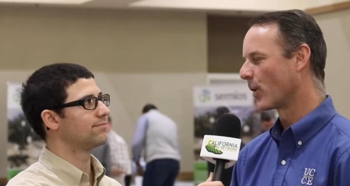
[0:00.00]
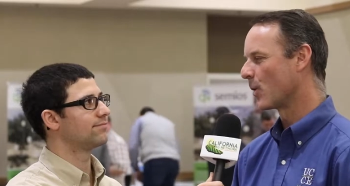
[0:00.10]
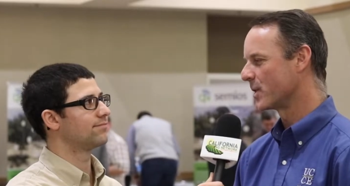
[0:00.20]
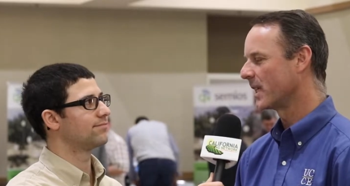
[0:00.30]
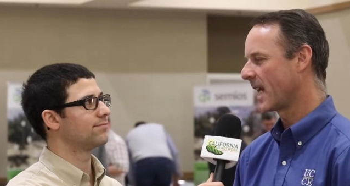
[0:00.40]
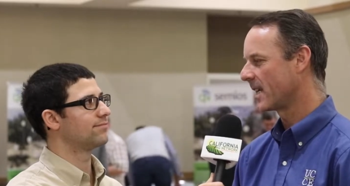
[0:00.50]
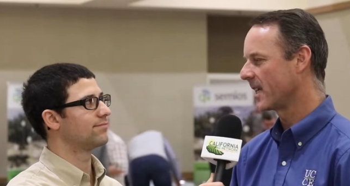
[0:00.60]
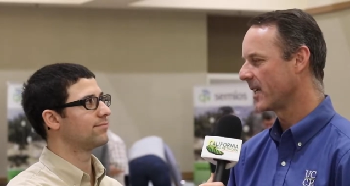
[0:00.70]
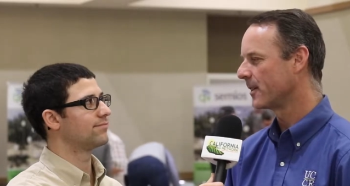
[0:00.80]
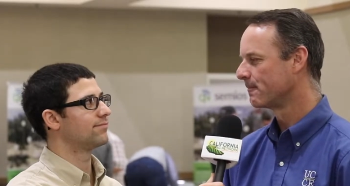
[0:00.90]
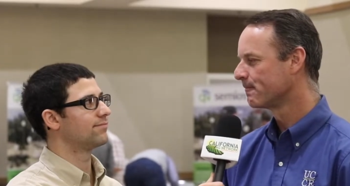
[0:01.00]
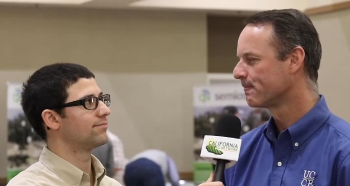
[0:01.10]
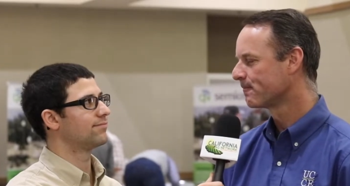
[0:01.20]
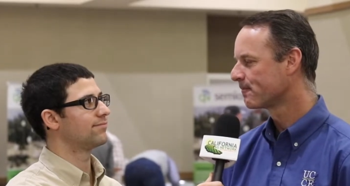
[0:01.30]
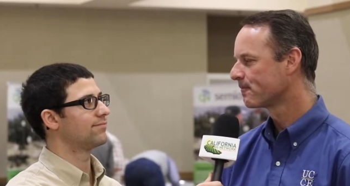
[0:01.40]
Speaker 1: growers at the end of the year.
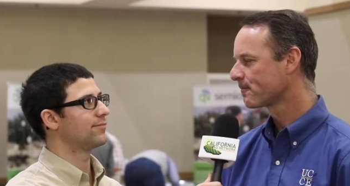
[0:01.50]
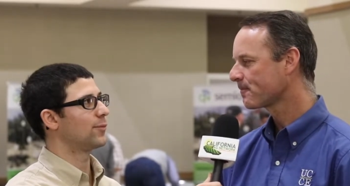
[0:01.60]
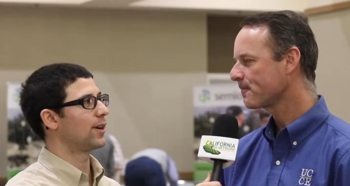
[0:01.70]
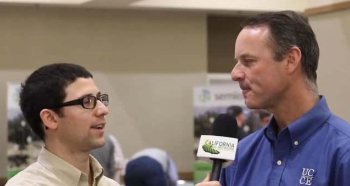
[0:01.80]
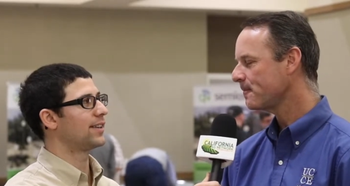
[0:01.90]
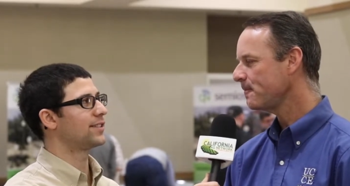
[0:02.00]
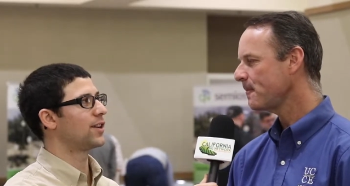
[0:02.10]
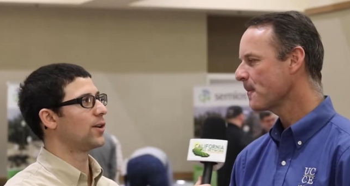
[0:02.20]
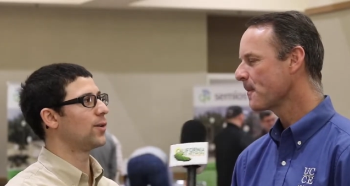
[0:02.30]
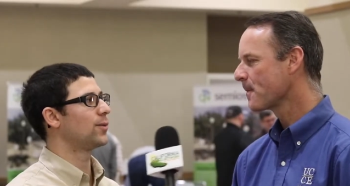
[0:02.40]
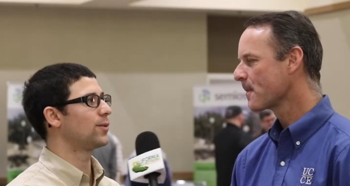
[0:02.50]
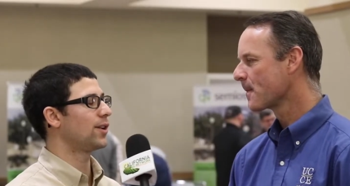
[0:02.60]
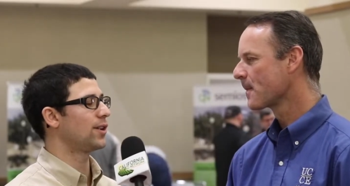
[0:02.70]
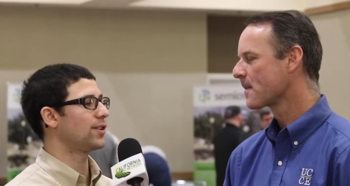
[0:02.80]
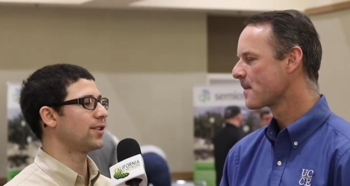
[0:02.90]
Speaker 2: Right.
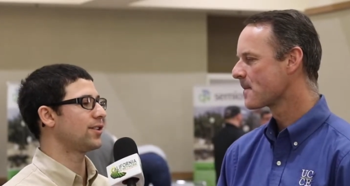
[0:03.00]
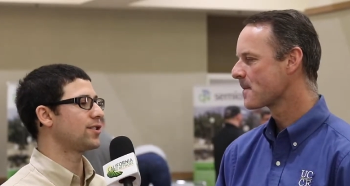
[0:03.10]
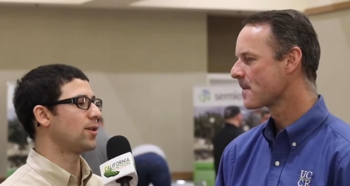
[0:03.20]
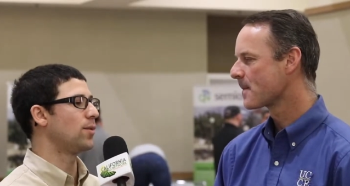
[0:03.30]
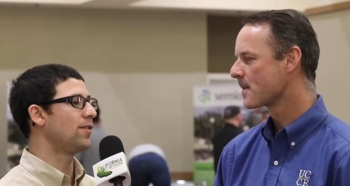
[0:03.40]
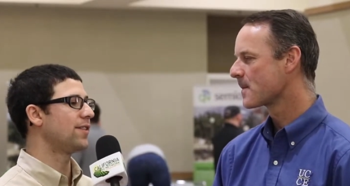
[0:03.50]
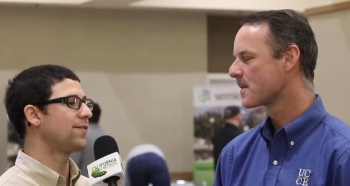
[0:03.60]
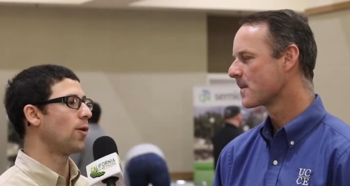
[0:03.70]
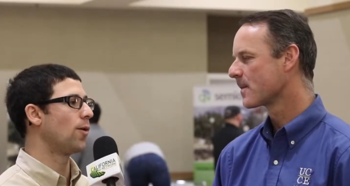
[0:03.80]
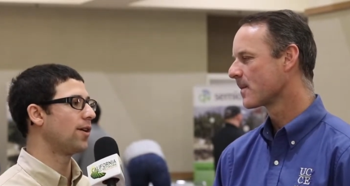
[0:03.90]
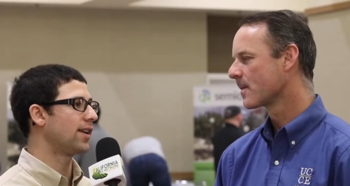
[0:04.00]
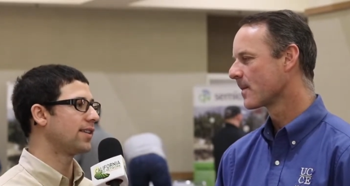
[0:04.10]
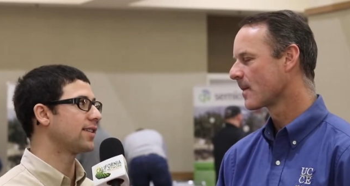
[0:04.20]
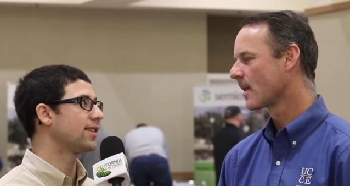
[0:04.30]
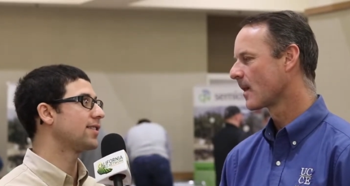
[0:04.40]
So moving forward
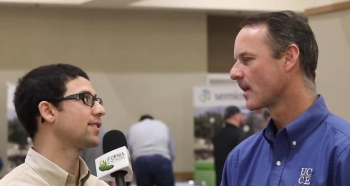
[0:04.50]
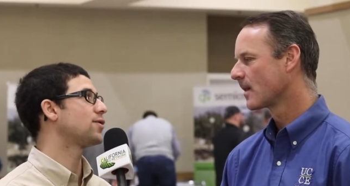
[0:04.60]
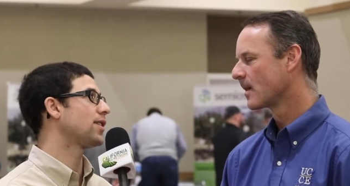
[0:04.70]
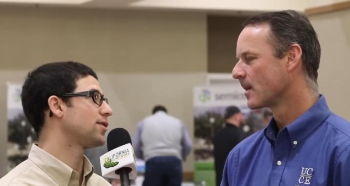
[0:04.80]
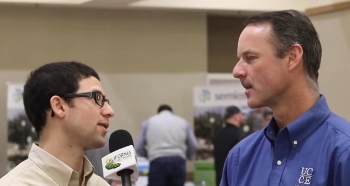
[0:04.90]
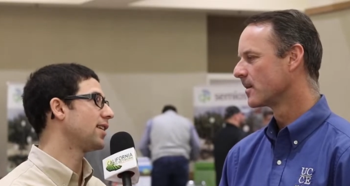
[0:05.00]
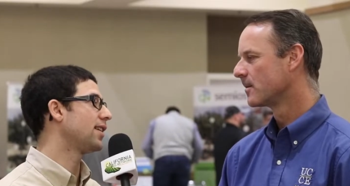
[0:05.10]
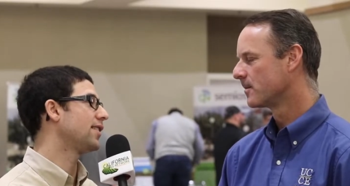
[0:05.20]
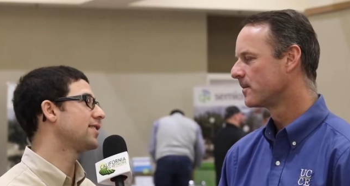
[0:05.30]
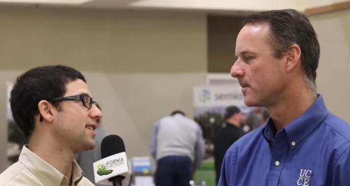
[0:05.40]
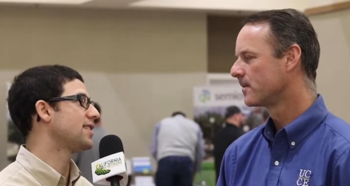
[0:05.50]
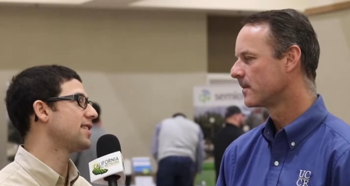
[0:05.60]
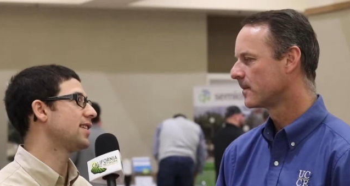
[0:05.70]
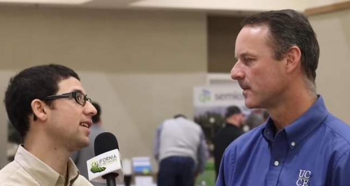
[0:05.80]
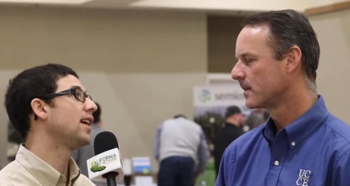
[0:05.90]
into the 2020 here
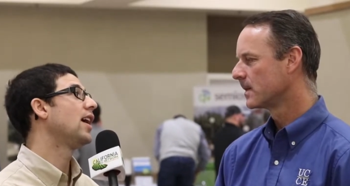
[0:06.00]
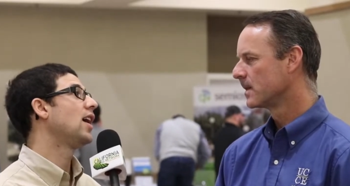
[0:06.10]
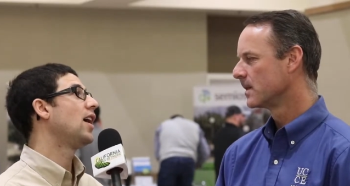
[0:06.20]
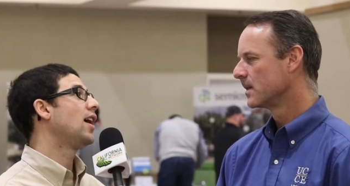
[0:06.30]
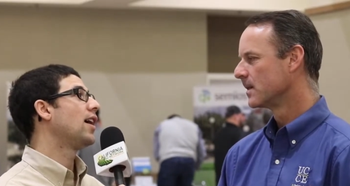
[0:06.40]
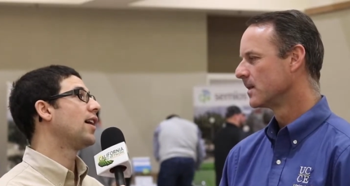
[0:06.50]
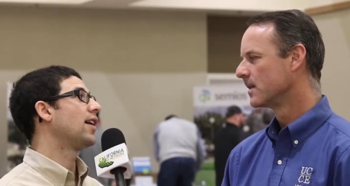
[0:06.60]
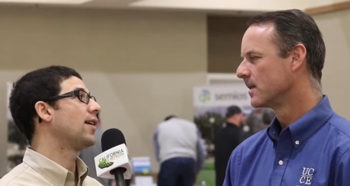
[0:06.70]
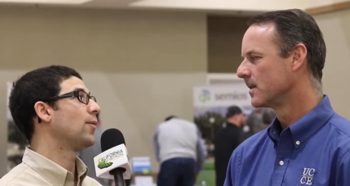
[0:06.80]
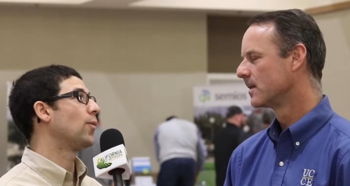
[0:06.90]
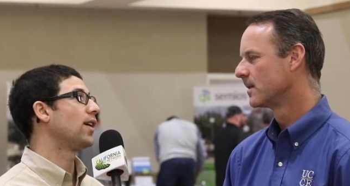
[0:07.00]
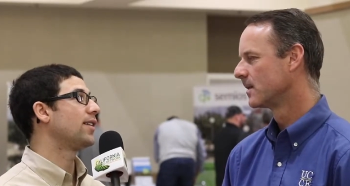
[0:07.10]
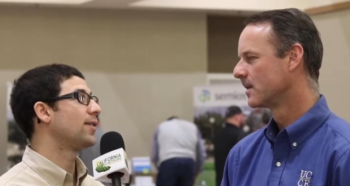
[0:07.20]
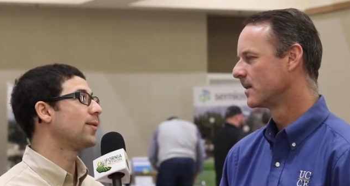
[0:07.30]
season, what